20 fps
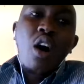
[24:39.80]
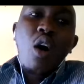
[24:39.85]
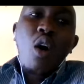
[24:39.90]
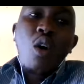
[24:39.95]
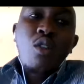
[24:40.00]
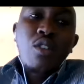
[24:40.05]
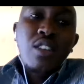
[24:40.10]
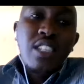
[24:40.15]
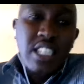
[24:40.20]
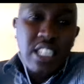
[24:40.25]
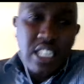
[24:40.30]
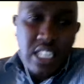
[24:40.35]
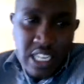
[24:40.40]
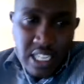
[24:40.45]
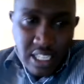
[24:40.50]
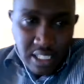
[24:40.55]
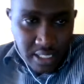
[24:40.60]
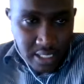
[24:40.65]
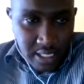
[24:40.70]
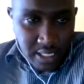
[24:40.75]
on
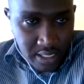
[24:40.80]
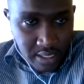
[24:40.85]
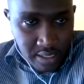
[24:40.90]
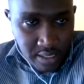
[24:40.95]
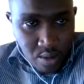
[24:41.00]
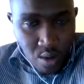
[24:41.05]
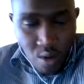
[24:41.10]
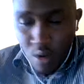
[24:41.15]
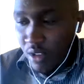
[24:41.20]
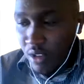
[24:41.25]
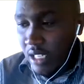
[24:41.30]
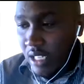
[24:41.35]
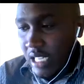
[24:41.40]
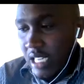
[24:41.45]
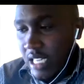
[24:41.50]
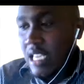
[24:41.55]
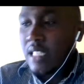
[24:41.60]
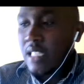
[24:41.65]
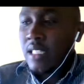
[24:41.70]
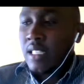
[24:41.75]
trees, on
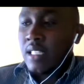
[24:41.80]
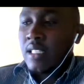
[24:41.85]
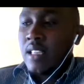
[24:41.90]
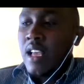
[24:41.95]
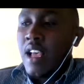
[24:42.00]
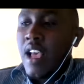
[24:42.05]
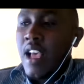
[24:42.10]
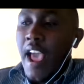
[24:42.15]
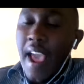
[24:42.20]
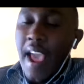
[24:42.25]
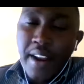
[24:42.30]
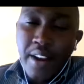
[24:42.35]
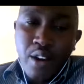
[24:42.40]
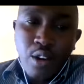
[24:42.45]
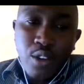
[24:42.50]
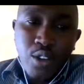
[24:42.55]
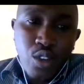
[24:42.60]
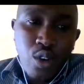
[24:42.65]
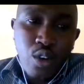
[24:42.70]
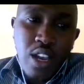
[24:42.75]
trees, and
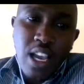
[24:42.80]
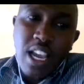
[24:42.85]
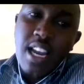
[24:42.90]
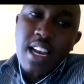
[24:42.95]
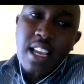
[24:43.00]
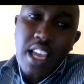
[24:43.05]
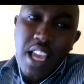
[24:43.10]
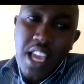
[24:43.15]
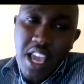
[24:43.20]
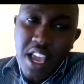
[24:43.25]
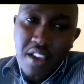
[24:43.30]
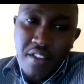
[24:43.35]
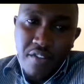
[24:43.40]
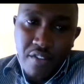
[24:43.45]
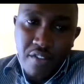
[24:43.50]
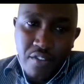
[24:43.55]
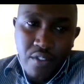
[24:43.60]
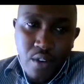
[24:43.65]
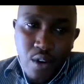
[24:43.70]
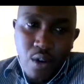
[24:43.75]
also in cave,
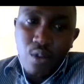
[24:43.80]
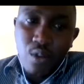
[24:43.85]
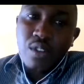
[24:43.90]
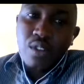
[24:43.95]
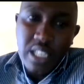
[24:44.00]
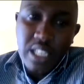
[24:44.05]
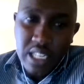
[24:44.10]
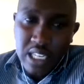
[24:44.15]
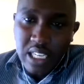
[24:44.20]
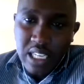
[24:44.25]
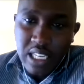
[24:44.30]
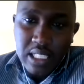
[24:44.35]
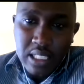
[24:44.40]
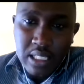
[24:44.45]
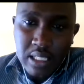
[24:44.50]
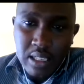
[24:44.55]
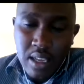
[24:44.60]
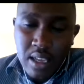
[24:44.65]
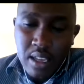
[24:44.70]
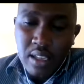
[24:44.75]
on
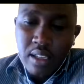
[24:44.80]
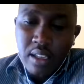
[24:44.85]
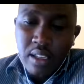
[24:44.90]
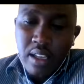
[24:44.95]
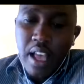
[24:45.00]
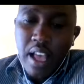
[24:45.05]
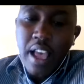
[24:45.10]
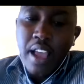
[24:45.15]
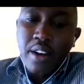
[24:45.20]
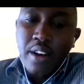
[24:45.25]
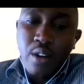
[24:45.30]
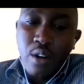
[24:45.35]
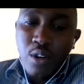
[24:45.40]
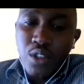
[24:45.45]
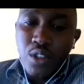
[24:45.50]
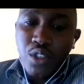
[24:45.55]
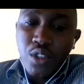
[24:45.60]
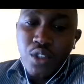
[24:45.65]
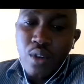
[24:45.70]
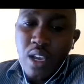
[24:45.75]
trees, and
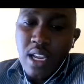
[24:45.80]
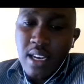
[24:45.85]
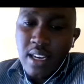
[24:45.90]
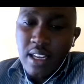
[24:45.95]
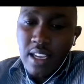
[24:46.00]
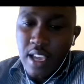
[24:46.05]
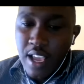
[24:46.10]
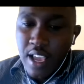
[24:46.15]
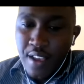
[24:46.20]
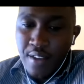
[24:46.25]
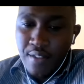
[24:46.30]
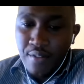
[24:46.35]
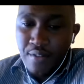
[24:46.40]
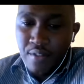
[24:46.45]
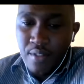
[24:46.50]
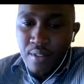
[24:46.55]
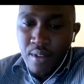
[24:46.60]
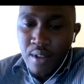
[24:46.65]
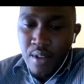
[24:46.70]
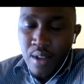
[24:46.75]
also in cave.
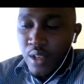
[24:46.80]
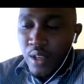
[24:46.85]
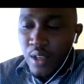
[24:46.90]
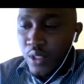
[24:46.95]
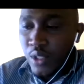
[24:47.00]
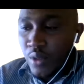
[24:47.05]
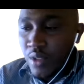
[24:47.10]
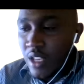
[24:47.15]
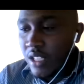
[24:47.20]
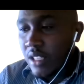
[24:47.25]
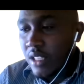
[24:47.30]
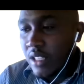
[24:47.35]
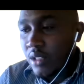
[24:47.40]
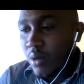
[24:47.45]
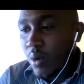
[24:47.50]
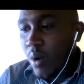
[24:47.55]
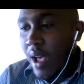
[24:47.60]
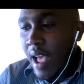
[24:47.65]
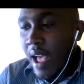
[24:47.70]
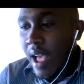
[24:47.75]
So this is
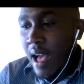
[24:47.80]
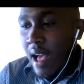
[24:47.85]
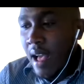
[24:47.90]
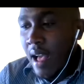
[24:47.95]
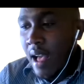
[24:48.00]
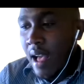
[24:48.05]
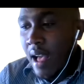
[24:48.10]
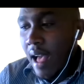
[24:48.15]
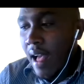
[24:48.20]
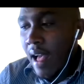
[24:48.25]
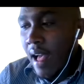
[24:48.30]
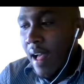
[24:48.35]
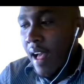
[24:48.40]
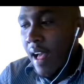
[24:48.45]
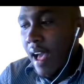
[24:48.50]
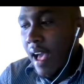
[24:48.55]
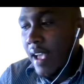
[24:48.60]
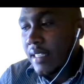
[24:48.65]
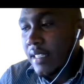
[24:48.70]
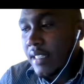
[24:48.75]
where uh,
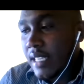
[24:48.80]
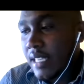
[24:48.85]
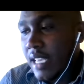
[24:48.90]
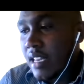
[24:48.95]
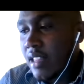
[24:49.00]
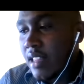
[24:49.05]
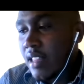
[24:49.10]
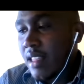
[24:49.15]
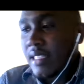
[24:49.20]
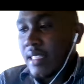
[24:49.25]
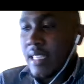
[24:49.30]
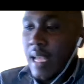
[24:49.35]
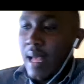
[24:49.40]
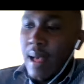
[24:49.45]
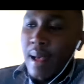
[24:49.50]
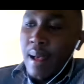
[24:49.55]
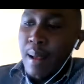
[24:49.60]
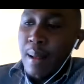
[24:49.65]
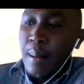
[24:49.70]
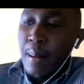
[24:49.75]
I said that
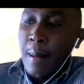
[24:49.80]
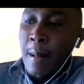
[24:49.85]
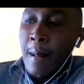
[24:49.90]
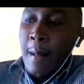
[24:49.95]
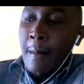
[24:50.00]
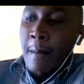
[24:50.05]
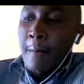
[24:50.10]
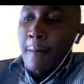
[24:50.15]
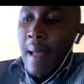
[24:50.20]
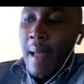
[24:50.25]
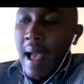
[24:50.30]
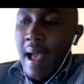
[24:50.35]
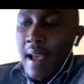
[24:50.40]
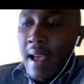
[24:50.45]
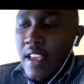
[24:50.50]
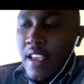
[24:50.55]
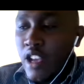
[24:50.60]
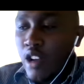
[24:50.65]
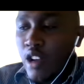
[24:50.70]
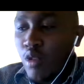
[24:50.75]
uh, uh,
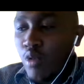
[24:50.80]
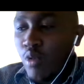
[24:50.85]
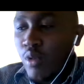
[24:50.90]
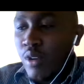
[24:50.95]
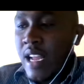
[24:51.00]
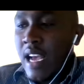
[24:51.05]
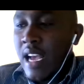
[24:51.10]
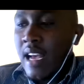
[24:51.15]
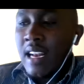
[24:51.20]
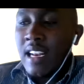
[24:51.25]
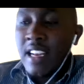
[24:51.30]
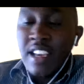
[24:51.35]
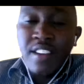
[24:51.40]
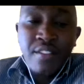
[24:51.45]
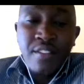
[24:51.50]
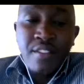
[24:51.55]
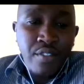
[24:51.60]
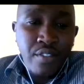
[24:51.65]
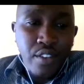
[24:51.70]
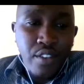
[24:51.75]
he could uh,
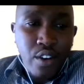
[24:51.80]
live